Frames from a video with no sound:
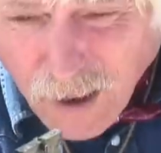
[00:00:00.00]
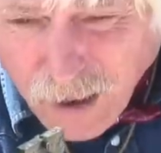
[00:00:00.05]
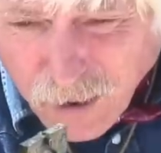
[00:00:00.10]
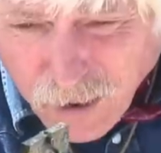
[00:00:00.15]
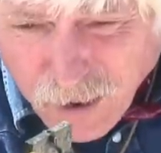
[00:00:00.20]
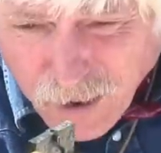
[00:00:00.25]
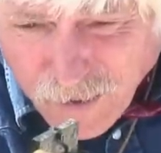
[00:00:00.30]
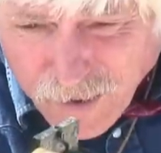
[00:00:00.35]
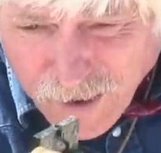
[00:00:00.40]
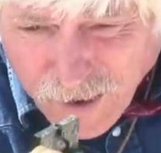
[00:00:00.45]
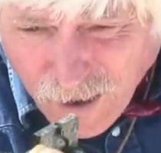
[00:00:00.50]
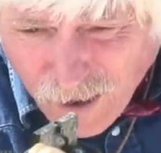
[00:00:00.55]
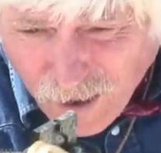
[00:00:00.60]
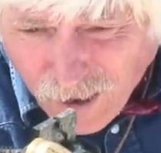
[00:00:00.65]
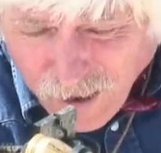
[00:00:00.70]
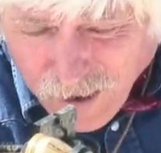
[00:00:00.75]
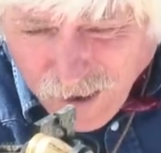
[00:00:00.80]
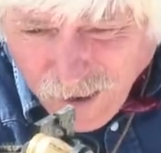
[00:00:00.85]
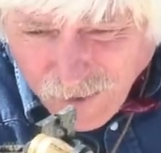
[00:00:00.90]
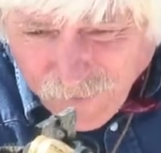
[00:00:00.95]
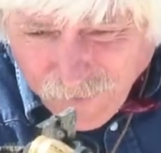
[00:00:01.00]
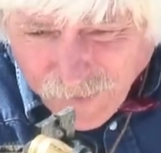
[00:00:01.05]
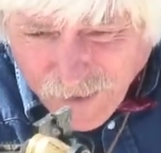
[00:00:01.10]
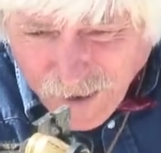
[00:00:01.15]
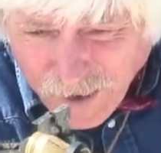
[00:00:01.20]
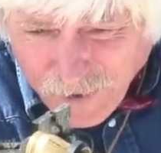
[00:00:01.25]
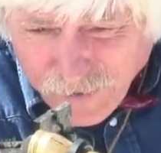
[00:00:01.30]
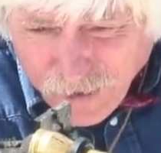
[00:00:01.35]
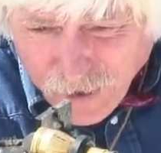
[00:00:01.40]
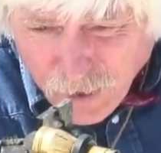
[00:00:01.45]
look at the arc.
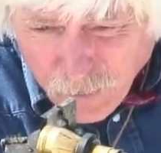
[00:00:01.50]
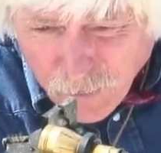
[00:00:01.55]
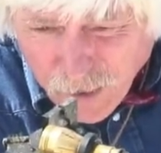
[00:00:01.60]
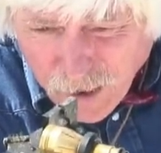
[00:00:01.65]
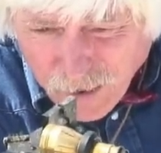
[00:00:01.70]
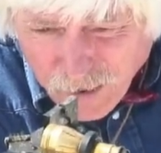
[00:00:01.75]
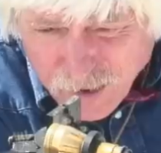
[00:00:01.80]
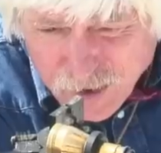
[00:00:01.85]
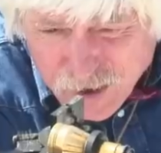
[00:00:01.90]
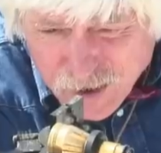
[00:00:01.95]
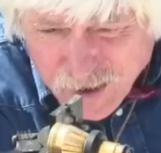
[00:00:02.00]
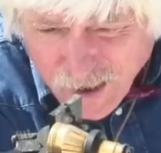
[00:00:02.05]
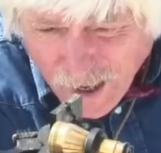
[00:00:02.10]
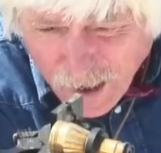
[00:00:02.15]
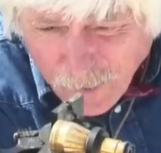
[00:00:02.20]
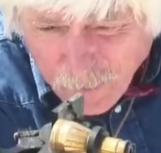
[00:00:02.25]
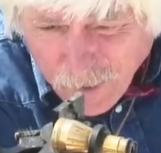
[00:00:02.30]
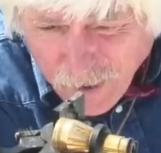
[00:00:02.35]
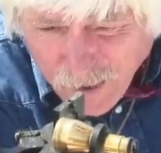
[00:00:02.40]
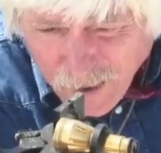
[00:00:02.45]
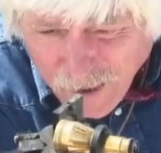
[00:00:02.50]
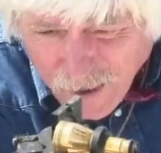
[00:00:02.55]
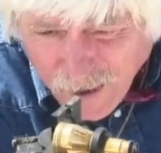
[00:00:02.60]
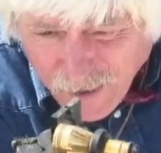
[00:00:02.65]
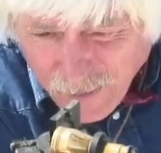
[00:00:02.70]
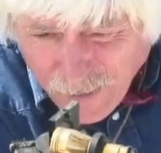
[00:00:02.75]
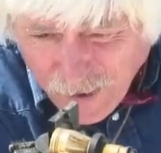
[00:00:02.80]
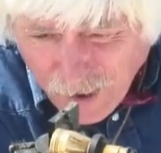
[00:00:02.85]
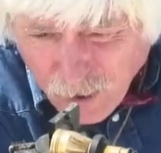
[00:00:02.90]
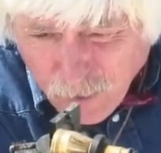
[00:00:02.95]
If there were a step,
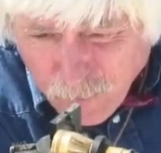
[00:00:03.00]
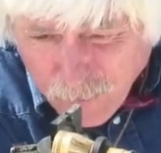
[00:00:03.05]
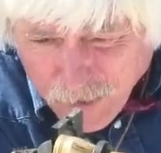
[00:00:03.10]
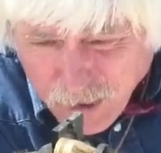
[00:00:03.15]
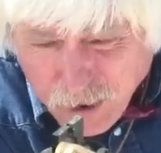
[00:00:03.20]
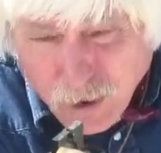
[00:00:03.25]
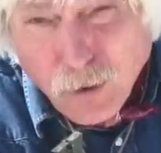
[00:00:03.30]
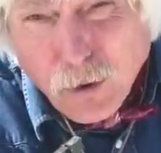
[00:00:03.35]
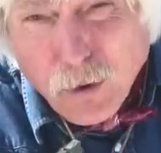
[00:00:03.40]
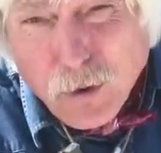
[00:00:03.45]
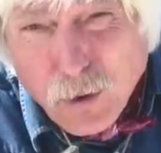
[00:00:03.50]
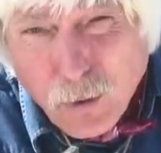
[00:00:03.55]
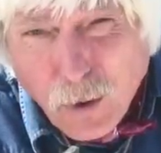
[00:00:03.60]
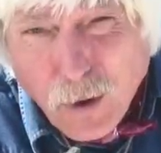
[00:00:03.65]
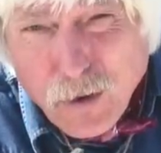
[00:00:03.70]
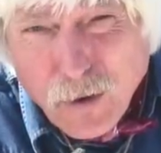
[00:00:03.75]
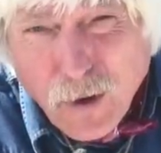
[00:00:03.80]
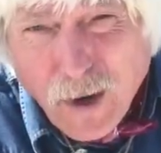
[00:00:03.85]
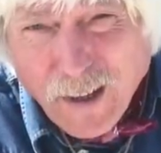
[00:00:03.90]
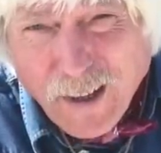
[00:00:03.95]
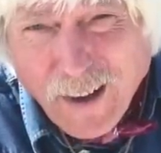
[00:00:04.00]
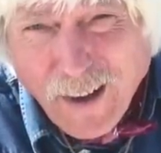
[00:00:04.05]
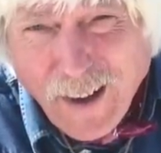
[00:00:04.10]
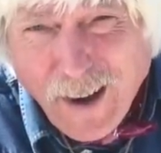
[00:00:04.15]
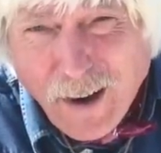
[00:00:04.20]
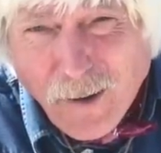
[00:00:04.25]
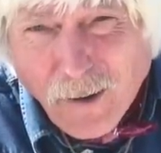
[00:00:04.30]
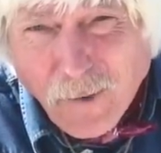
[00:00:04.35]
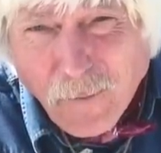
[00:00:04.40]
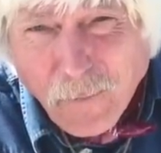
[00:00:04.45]
that would be called quadrantal
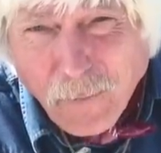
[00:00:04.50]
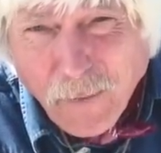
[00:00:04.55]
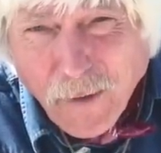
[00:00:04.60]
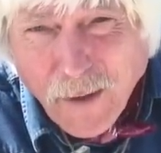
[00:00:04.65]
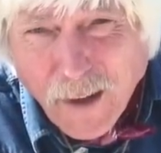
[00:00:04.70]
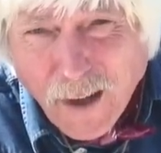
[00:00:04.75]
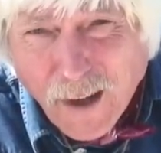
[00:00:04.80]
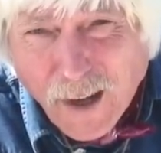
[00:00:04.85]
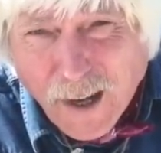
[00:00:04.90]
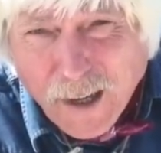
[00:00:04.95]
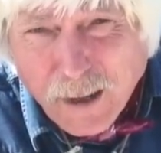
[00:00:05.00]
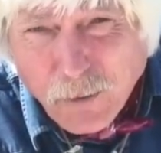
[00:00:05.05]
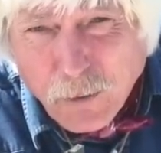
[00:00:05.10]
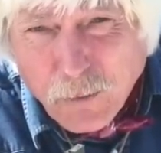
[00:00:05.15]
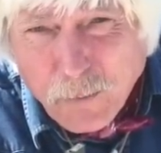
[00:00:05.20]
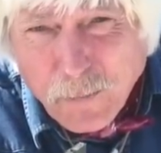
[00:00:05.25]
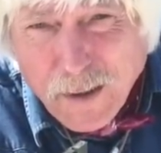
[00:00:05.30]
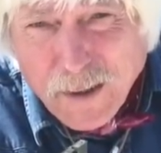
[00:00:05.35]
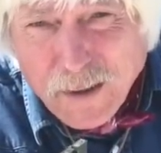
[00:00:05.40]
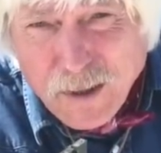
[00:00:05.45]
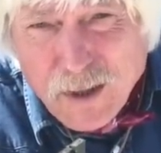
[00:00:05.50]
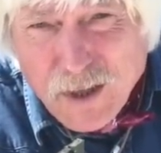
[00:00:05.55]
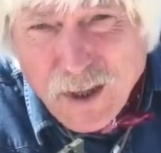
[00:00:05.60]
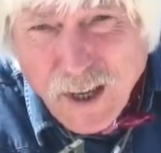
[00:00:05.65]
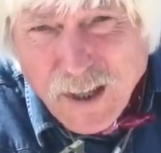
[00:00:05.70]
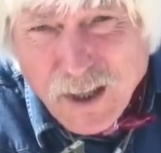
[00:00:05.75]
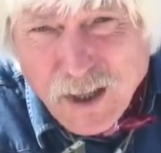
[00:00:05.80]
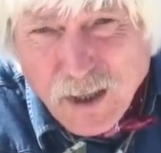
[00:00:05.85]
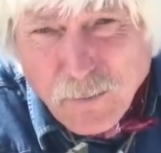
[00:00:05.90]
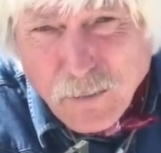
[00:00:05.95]
error, and it would mean the
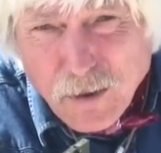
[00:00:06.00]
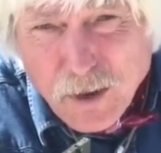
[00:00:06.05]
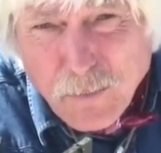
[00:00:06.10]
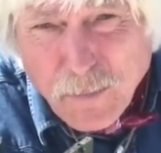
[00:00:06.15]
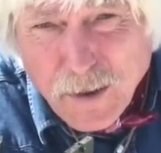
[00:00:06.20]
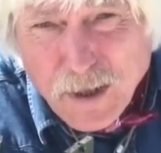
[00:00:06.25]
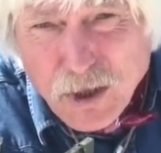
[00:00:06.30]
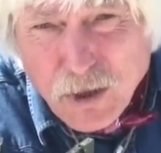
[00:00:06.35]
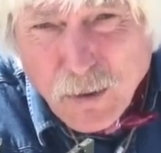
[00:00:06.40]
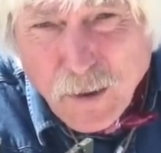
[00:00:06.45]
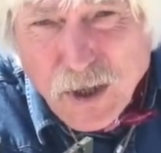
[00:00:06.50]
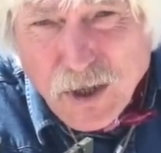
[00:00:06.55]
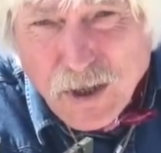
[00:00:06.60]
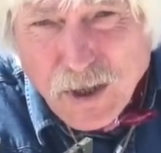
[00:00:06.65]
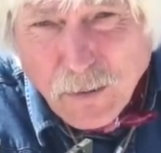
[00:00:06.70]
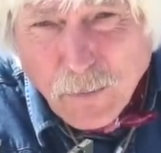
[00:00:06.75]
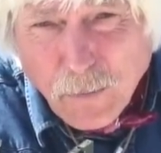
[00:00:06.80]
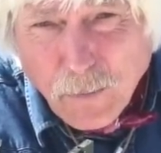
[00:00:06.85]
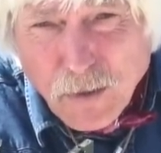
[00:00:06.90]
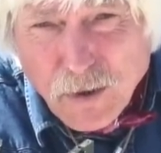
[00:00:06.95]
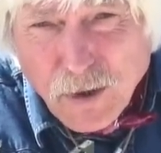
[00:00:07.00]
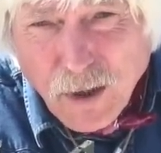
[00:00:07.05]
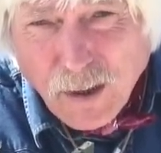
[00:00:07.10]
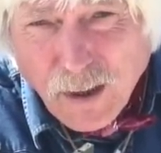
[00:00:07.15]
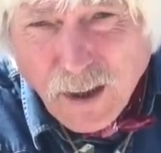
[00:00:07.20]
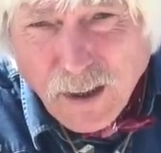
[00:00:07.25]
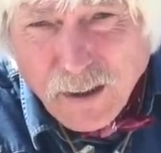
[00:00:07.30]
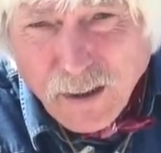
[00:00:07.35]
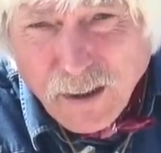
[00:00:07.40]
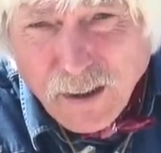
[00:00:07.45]
sextant was a bit twisted and was
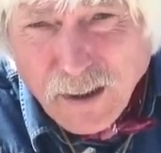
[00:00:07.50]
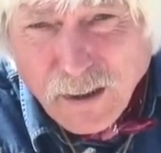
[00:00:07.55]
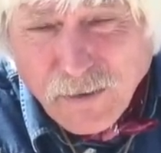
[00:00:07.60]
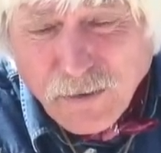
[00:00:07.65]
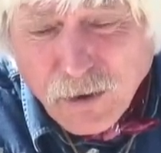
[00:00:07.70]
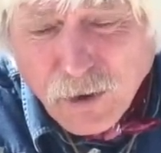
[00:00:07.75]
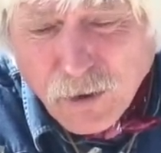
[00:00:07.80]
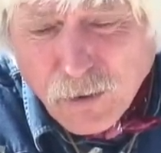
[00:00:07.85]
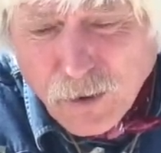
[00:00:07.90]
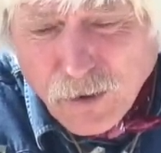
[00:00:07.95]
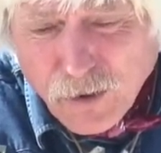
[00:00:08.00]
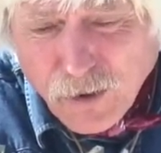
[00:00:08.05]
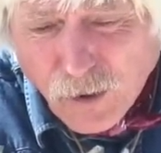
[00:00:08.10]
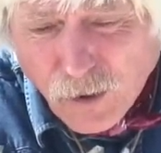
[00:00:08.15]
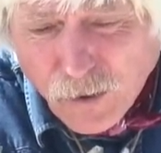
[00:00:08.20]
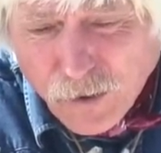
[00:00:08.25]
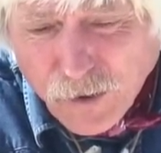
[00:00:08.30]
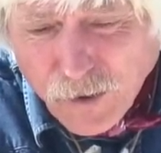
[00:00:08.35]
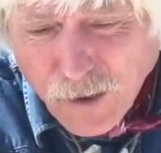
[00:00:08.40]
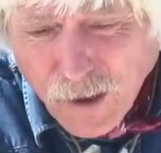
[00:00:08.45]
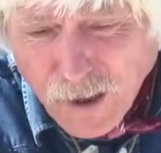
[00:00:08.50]
unlikely to give good results.